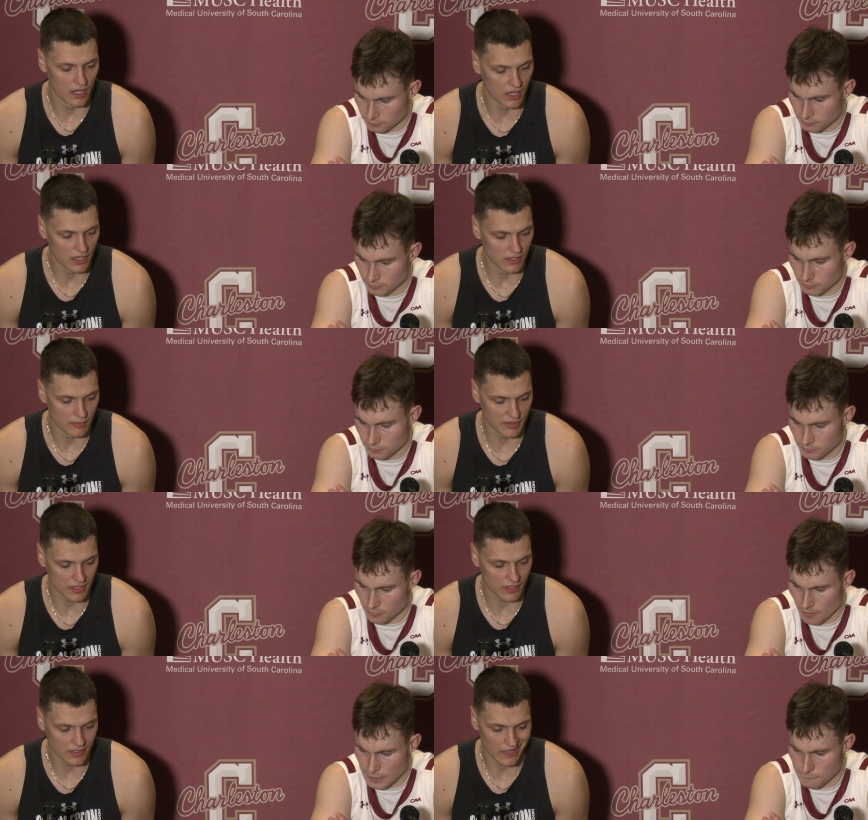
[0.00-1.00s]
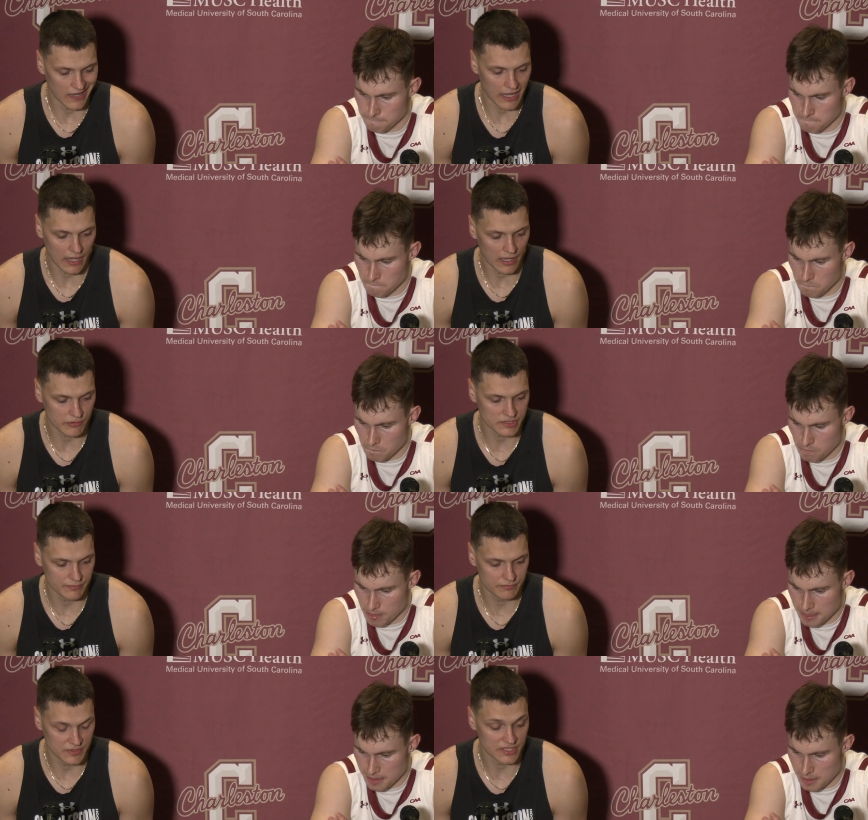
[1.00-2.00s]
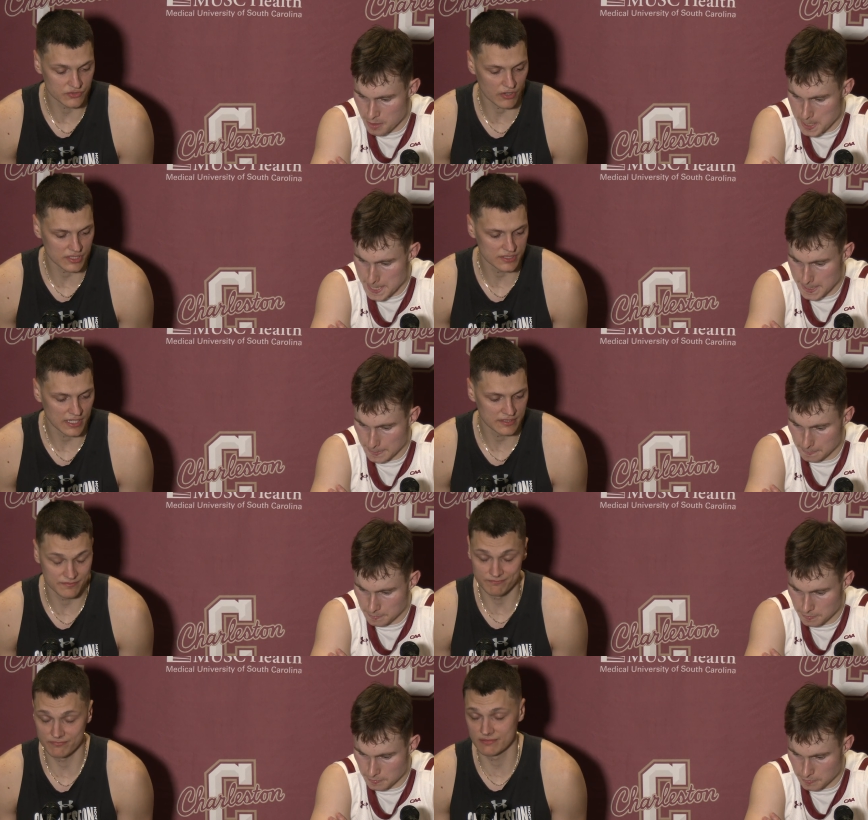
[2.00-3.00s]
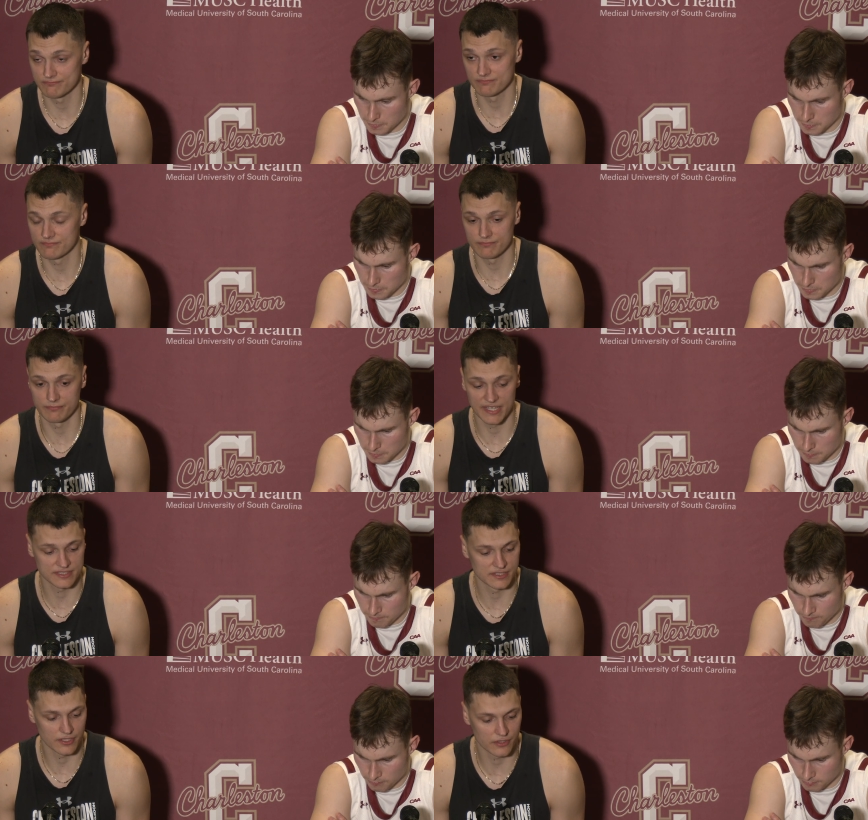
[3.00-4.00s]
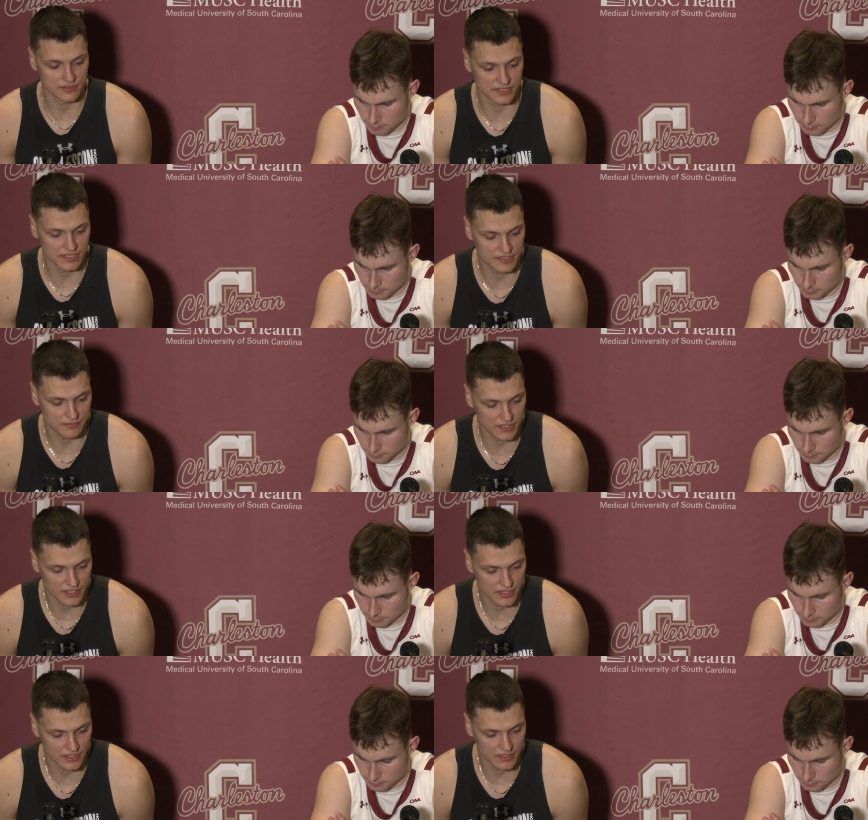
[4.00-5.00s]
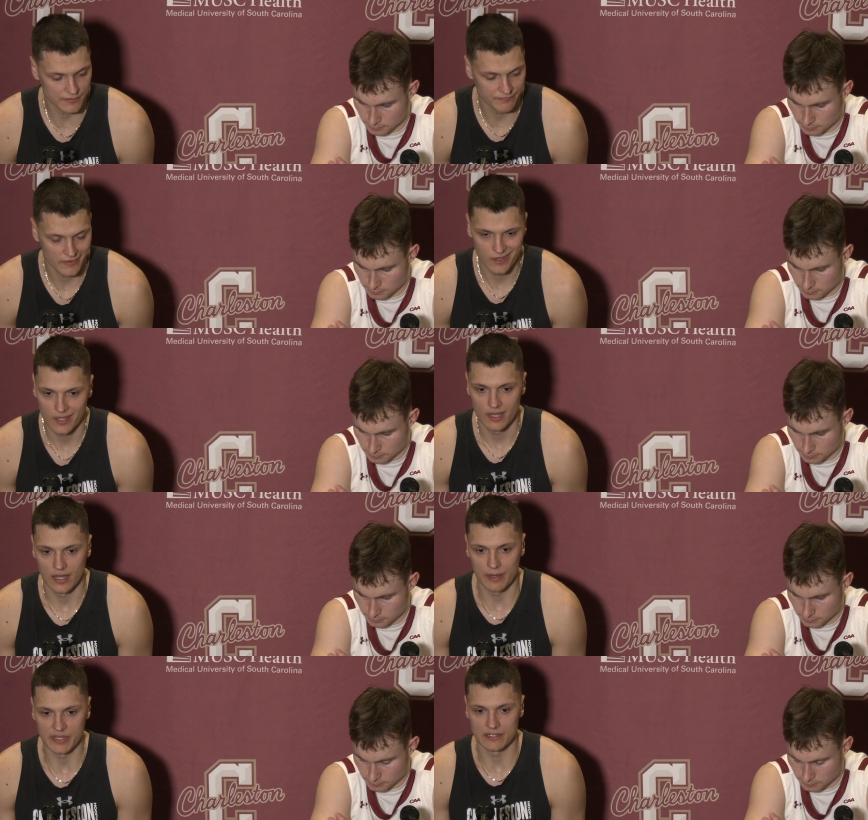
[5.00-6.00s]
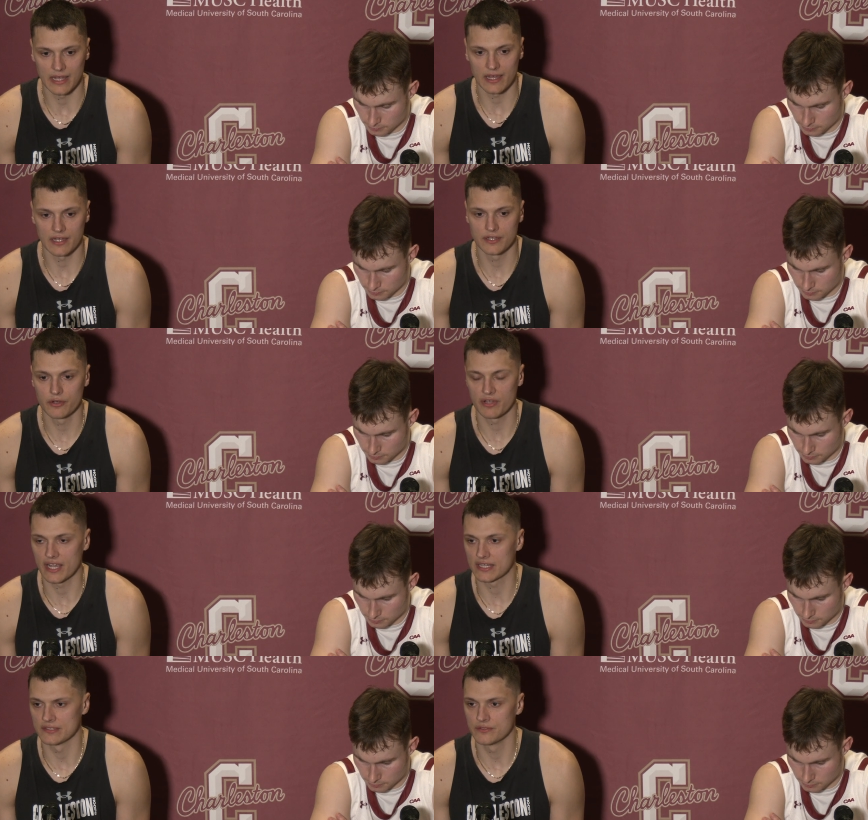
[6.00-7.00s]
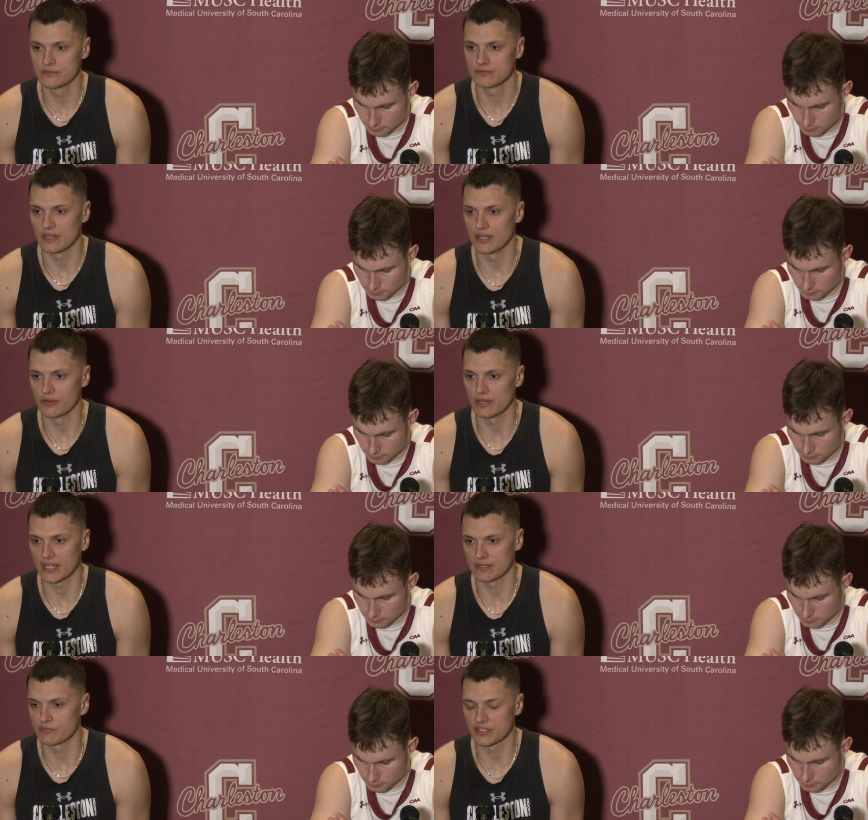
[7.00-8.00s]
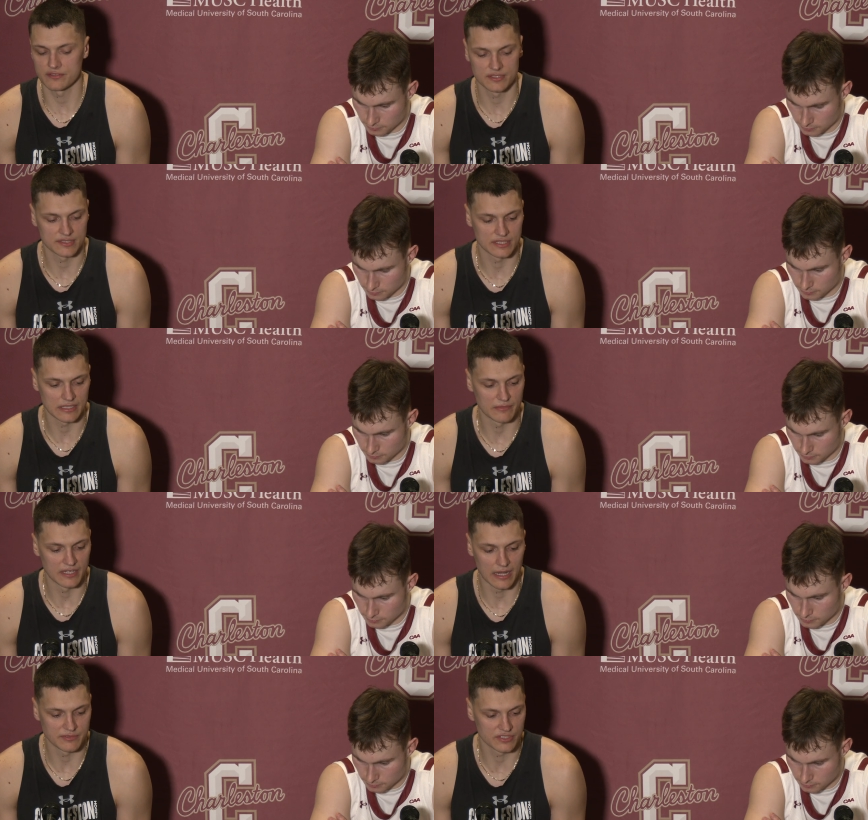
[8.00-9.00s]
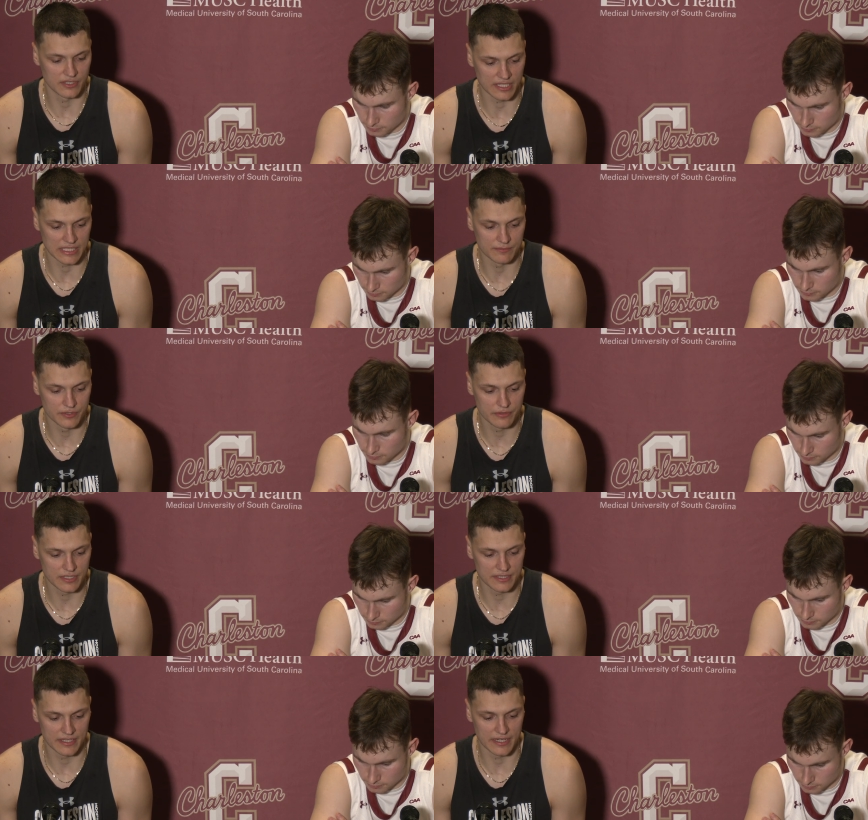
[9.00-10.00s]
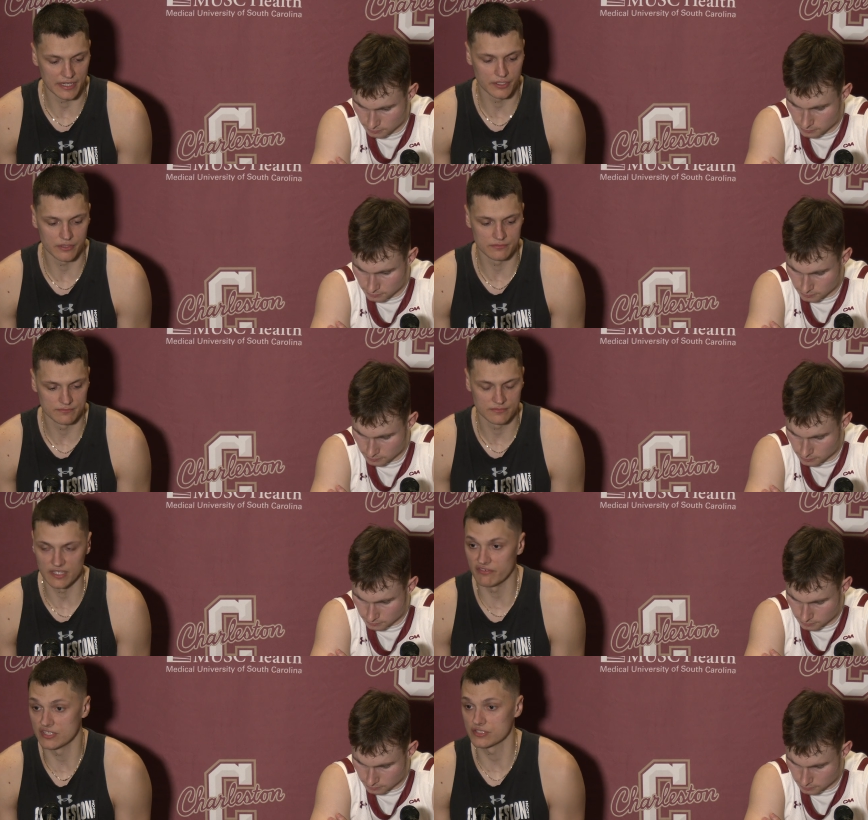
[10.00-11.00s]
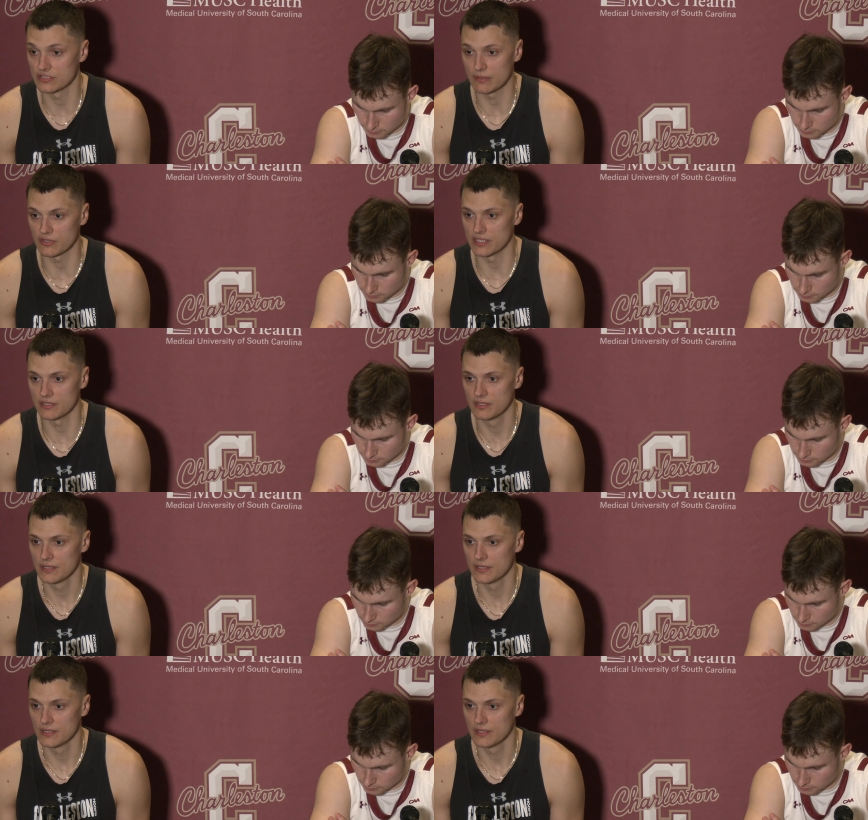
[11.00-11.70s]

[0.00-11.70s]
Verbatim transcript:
Speaker 1: Uh, but uh, yeah, I, I, really did struggle a lot, basically the whole season. But uh, I mean, I, I, know what I can do. I know what I can bring to this team, and I'm just gonna keep doing it. And I know eventually I'm gonna,